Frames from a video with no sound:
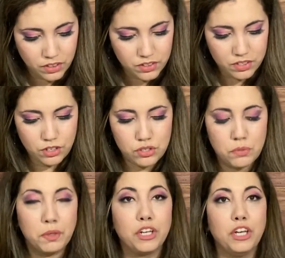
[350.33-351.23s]
These are
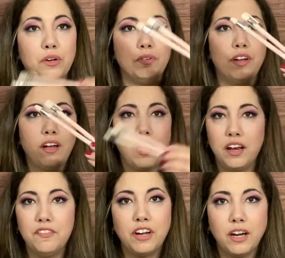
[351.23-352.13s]
super cute. I
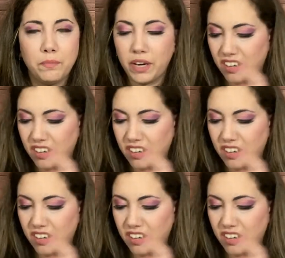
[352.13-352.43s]
never got a pen